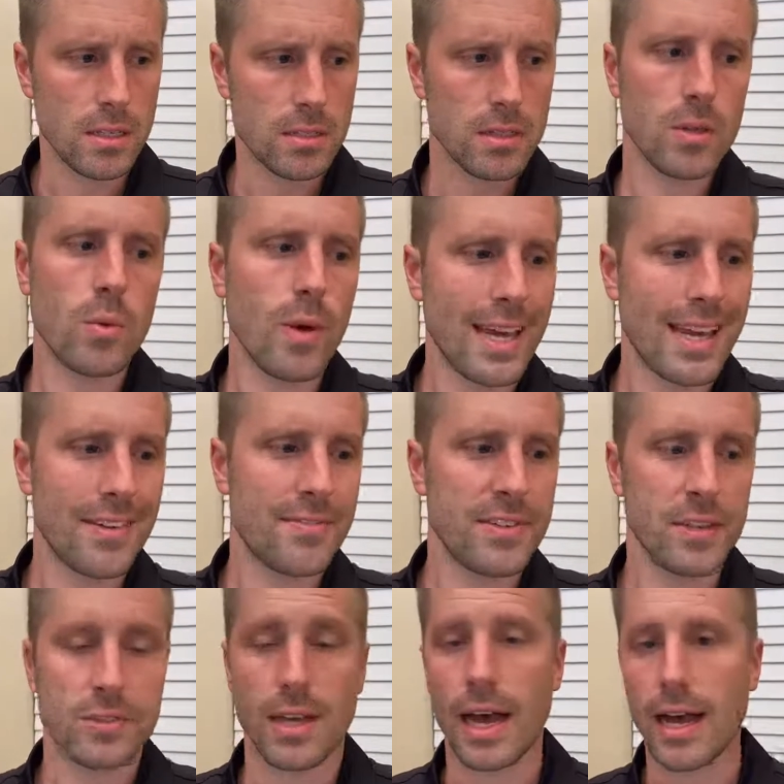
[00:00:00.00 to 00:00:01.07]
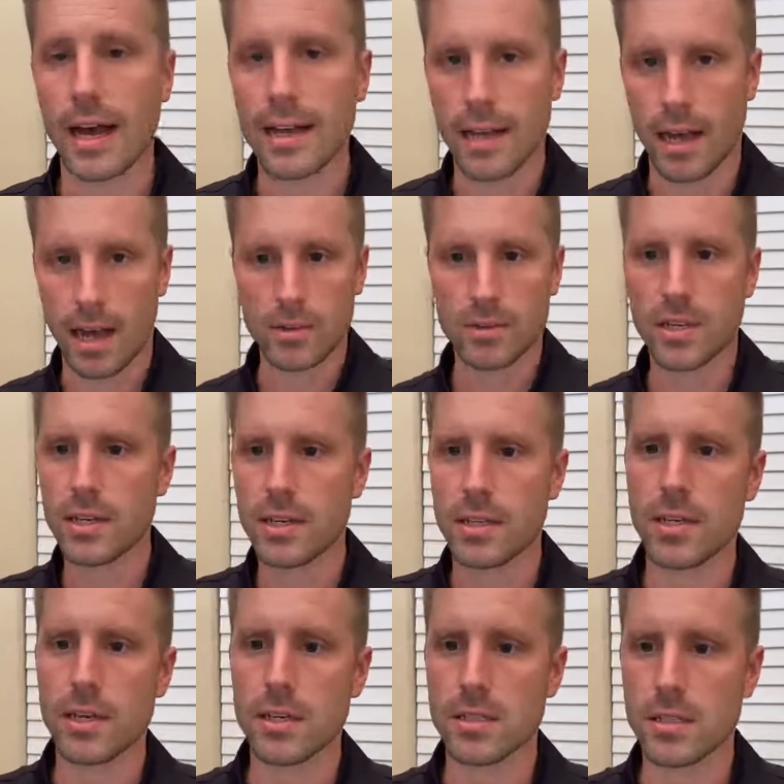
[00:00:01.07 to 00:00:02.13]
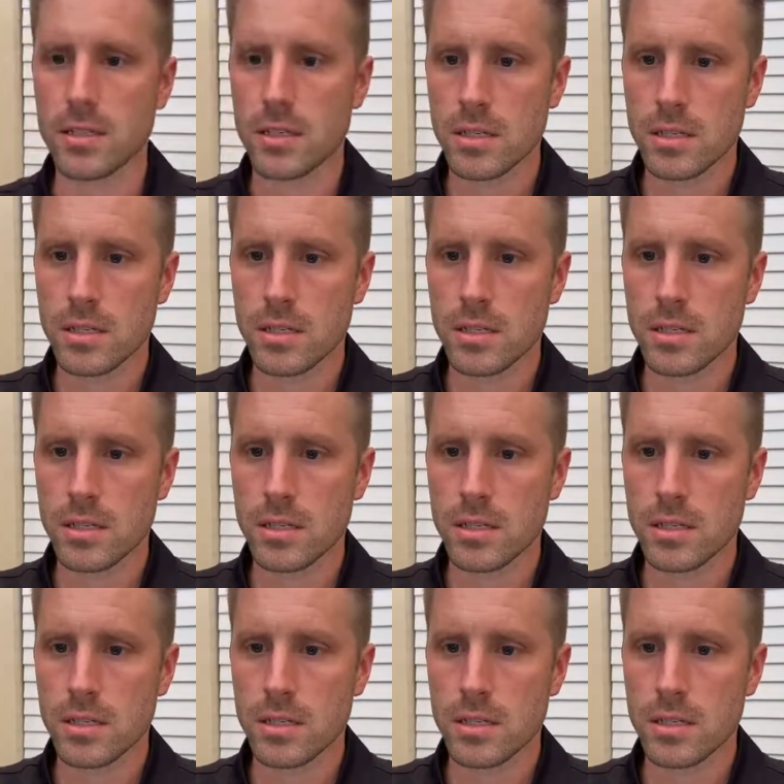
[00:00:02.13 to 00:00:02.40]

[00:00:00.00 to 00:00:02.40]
way it feels. I'll tell you this.